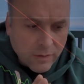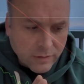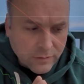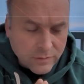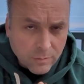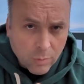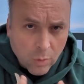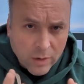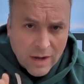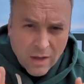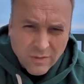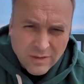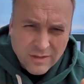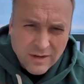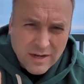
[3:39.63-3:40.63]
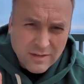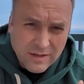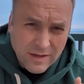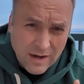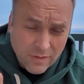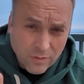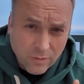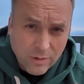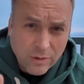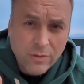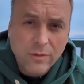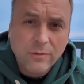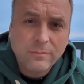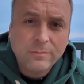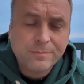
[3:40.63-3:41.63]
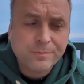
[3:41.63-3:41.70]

this is important, how this ties together with